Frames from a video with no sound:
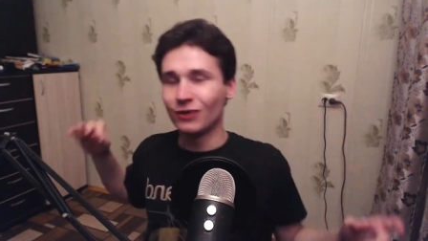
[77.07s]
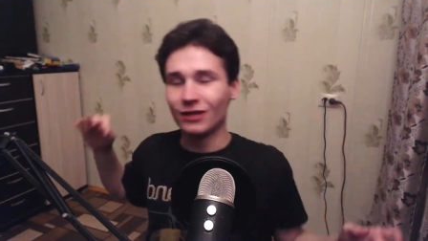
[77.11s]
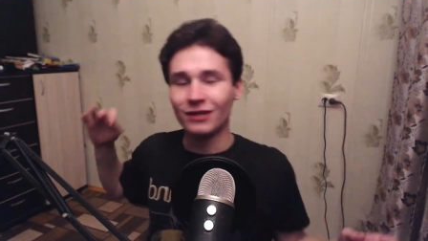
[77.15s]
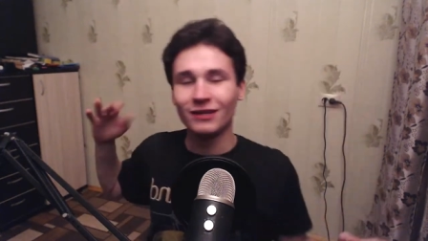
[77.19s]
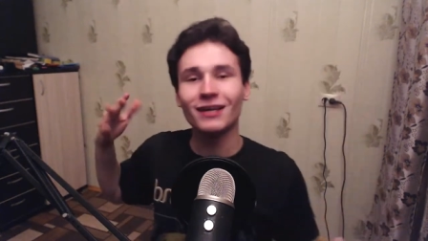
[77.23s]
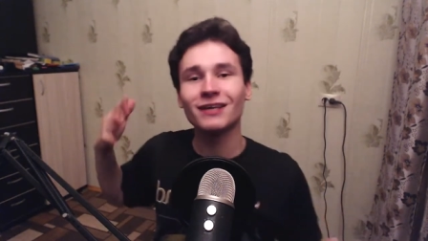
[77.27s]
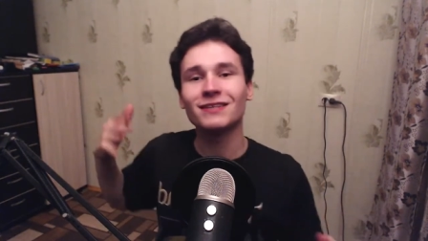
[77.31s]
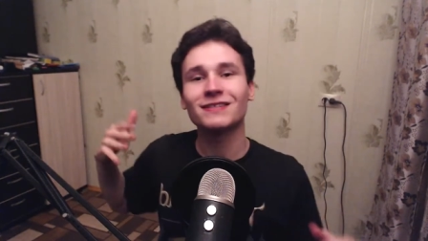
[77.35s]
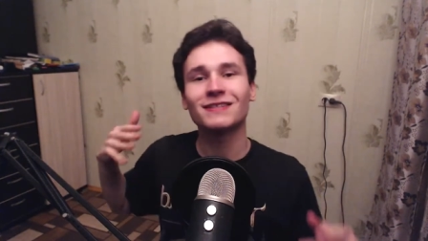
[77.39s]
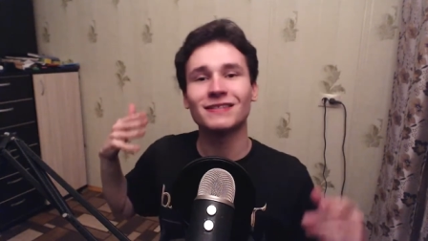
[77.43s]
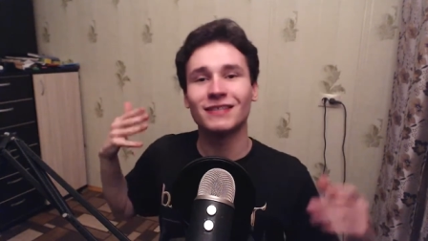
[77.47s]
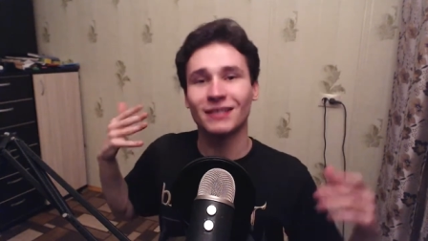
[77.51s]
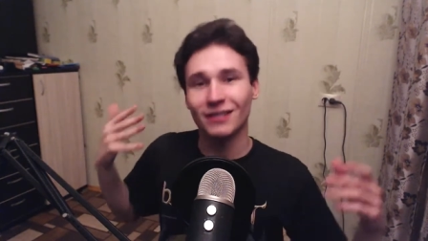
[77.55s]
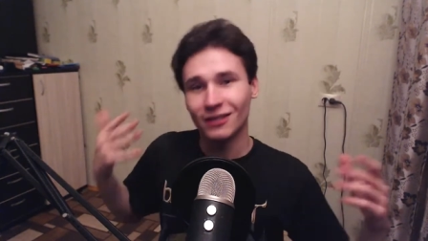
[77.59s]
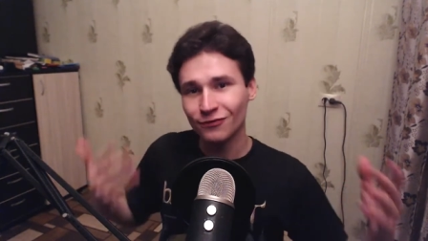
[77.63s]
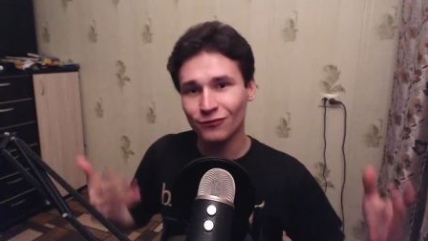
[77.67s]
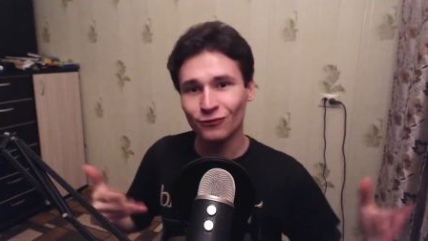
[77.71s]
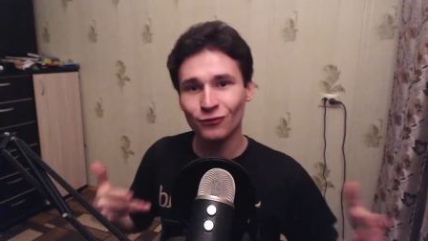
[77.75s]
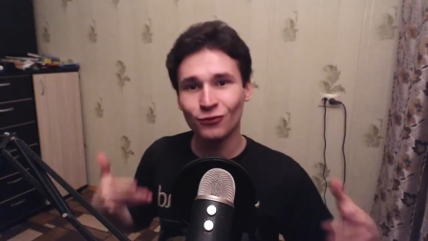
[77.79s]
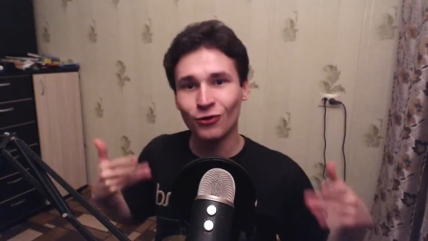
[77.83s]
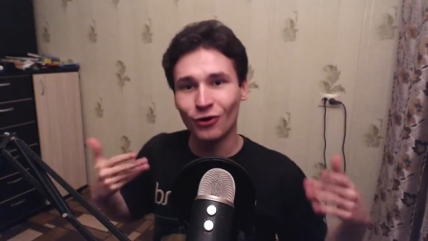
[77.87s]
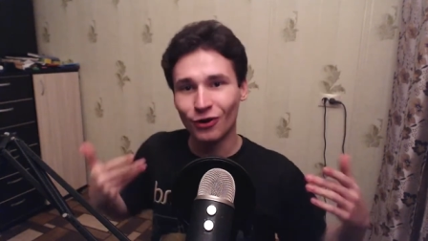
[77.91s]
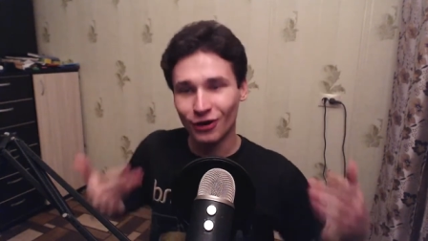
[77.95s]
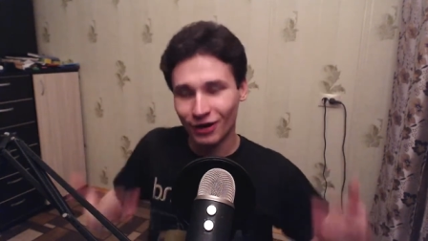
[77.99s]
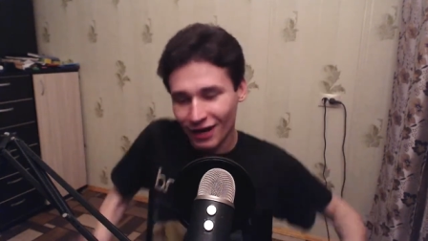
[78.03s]
yes, if
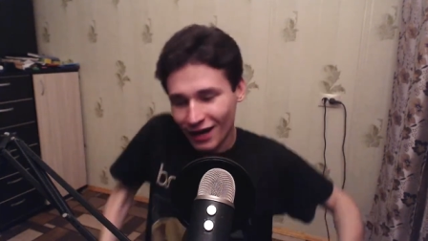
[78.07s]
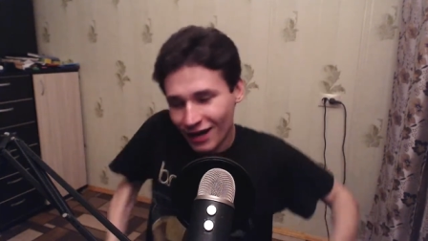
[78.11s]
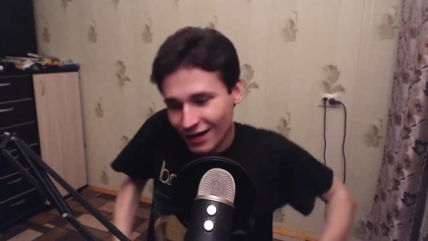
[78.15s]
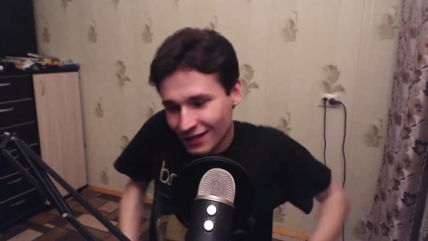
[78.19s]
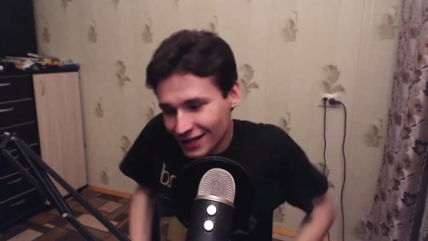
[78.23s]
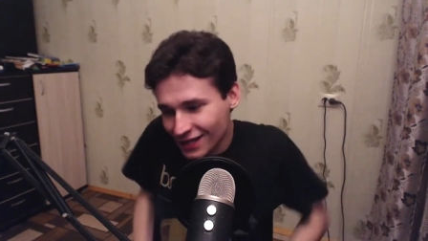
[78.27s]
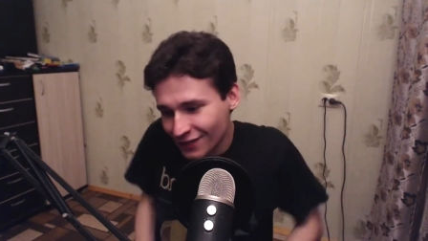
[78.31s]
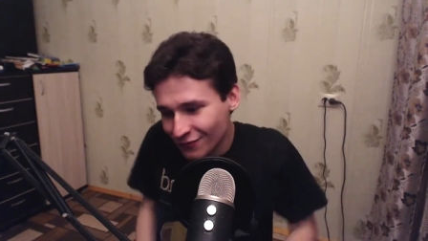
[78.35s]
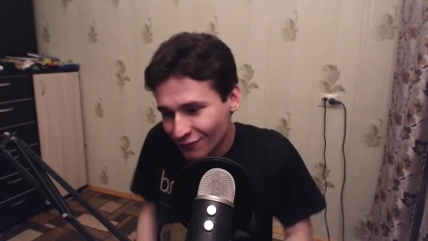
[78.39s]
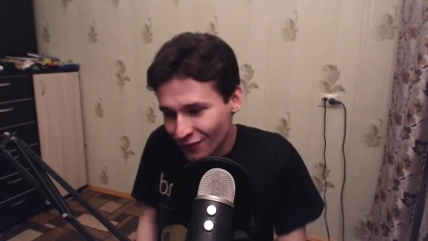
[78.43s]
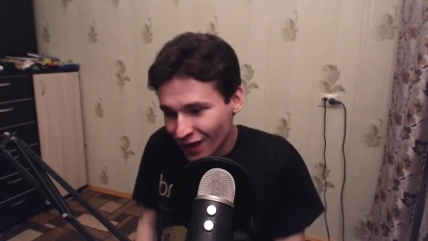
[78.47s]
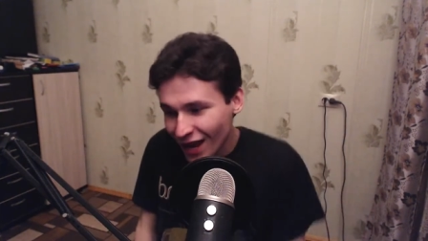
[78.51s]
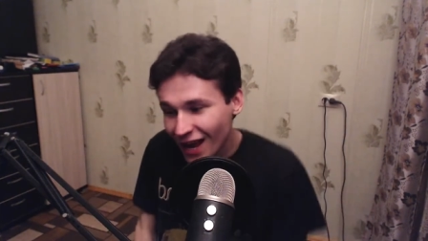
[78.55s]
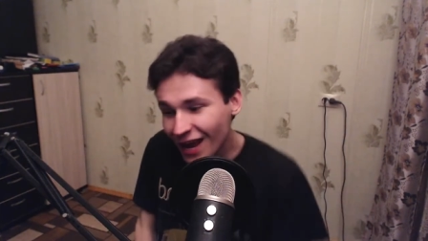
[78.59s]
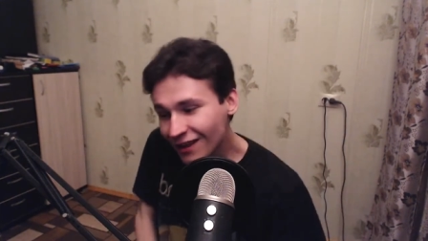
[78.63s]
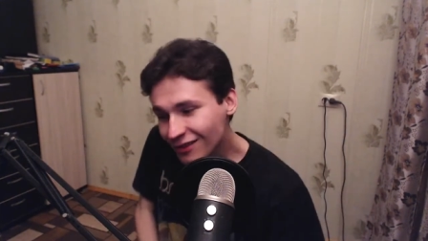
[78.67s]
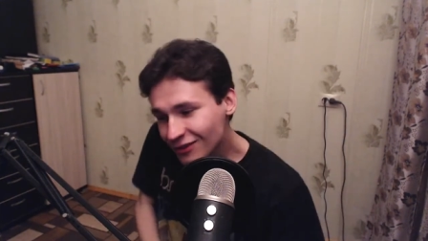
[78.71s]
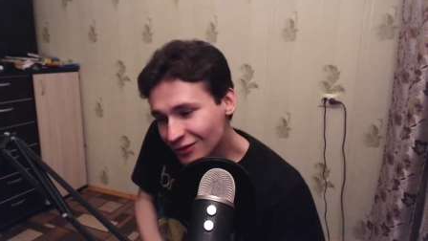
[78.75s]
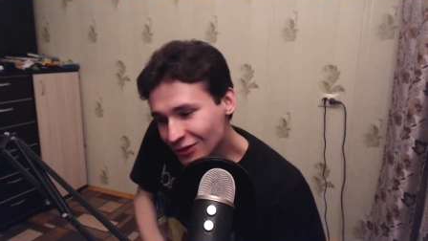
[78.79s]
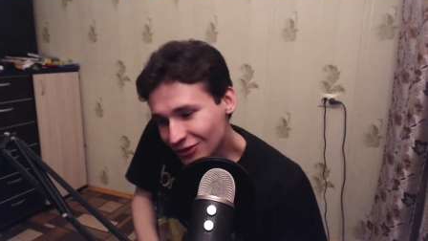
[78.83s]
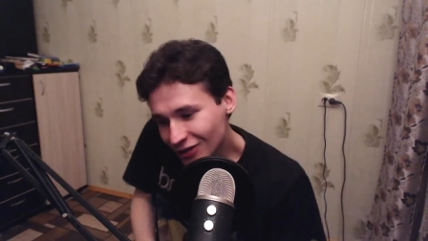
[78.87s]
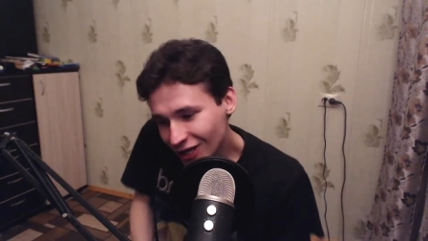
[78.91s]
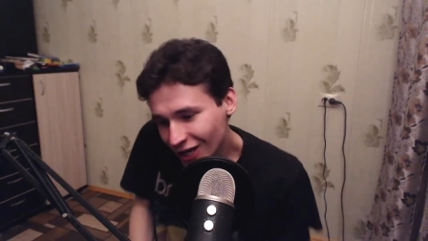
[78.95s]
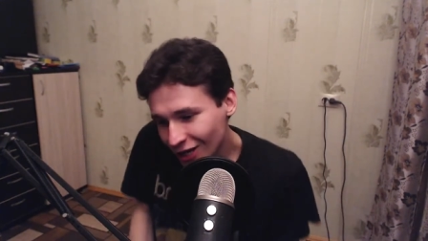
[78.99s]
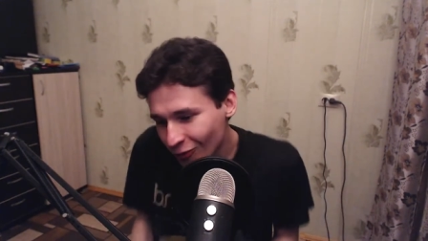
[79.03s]
you are kind of
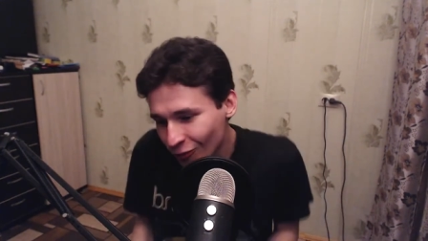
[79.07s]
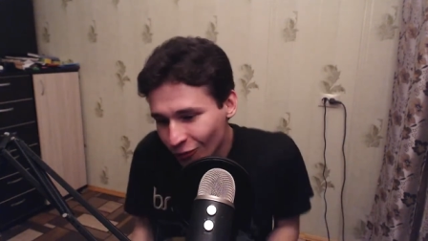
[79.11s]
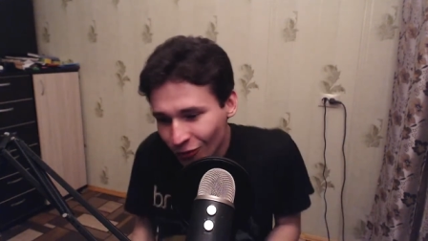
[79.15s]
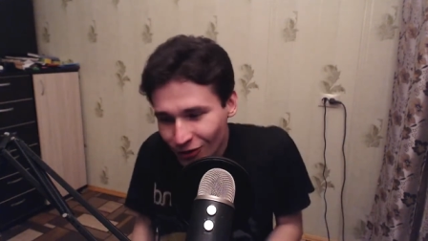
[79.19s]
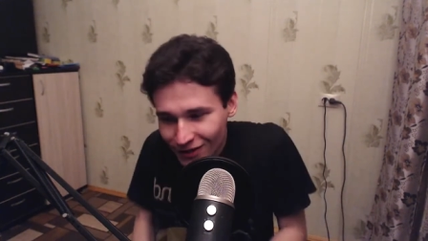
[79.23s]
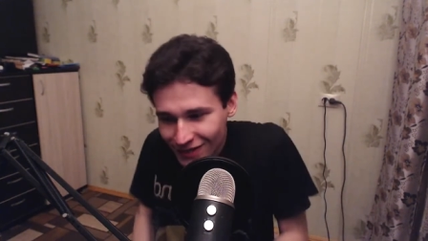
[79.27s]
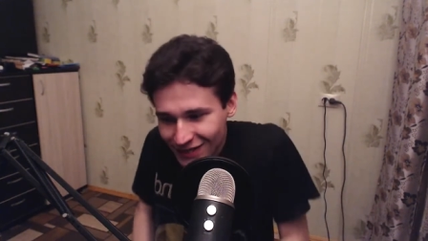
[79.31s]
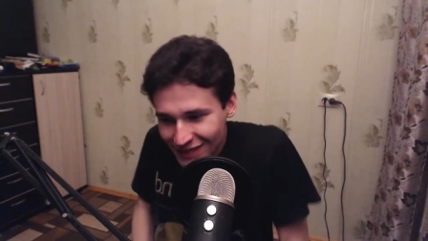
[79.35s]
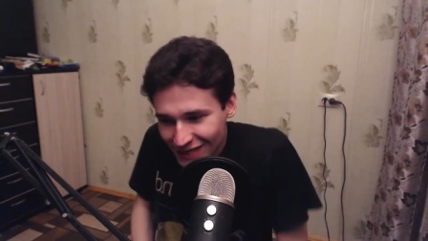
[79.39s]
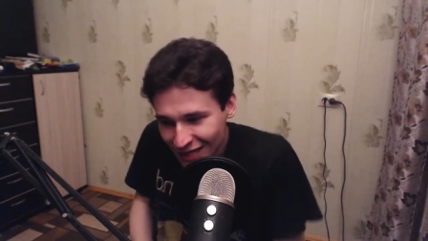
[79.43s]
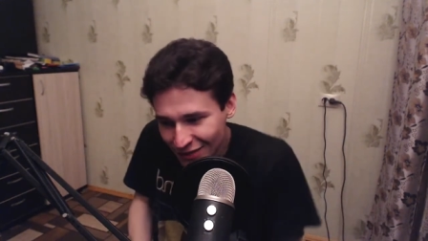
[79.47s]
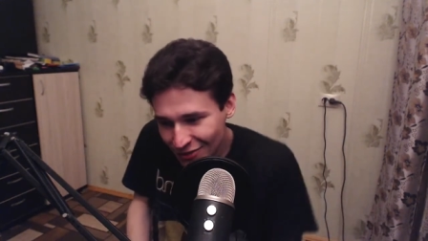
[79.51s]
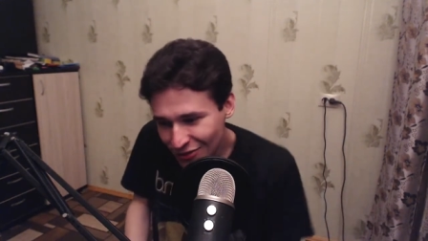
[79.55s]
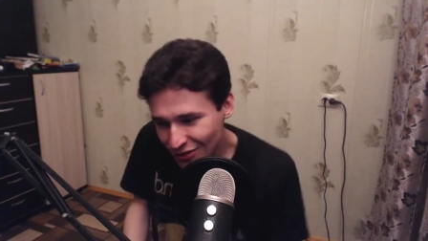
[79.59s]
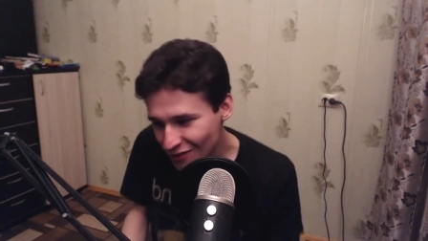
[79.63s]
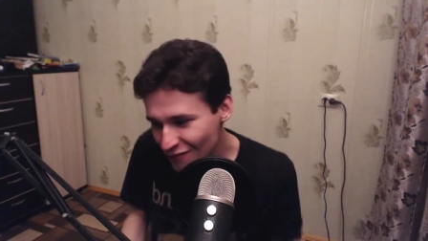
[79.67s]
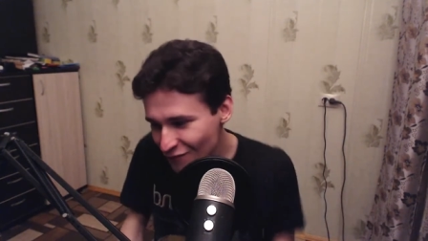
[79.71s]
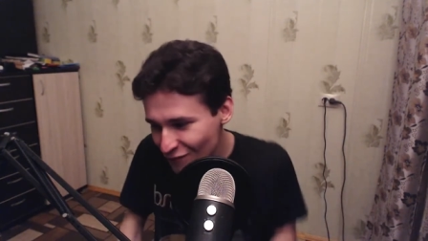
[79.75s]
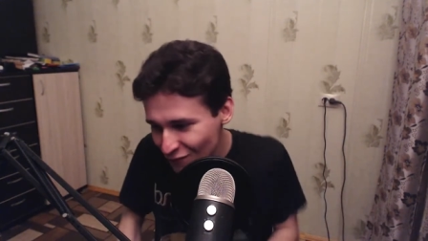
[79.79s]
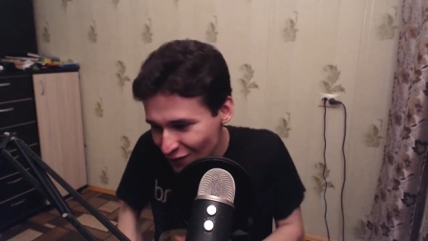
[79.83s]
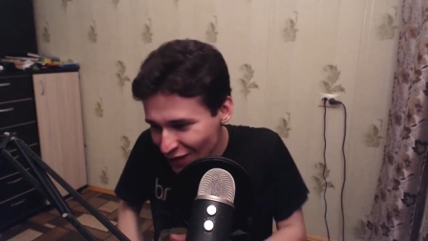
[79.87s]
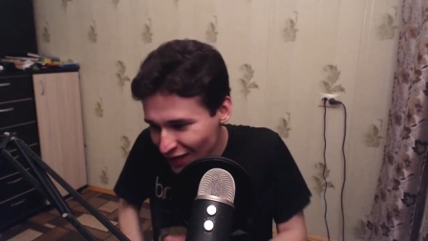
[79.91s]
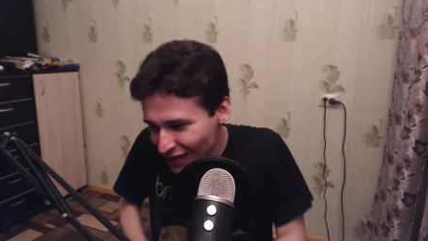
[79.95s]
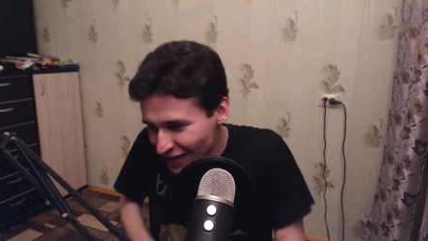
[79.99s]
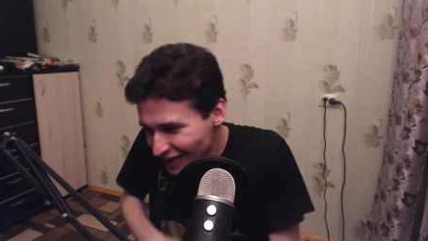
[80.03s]
angry or something
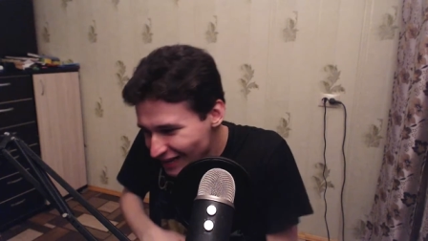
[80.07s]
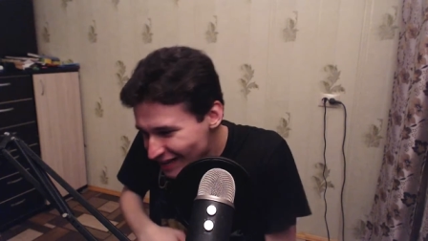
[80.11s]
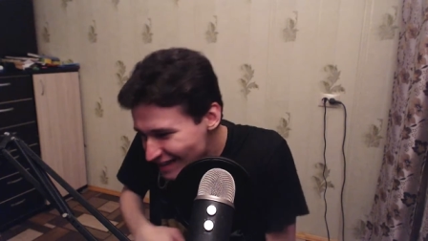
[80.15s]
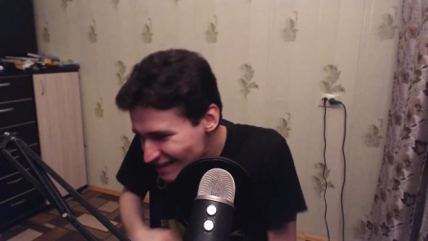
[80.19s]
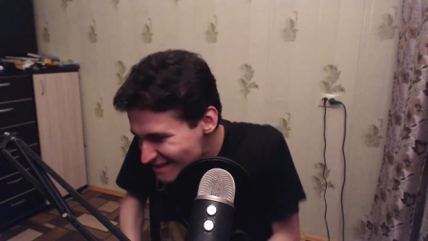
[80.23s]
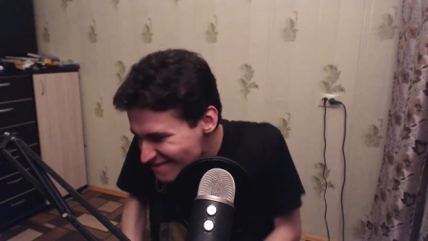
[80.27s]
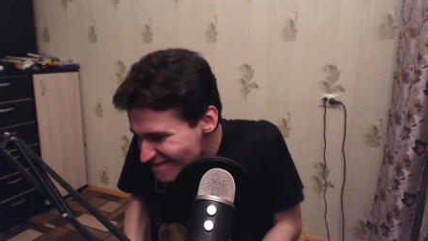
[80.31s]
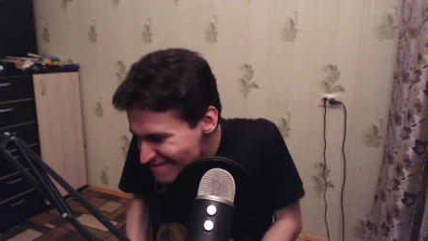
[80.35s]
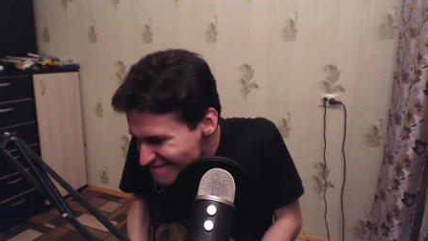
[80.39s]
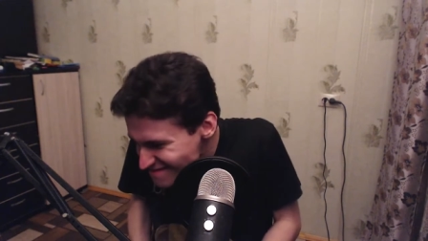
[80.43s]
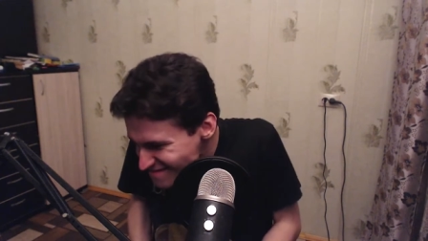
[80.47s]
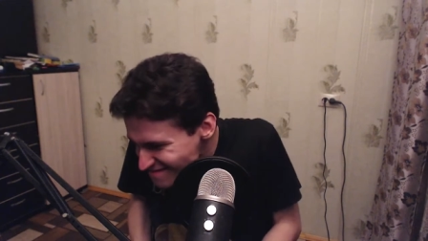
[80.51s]
feeling like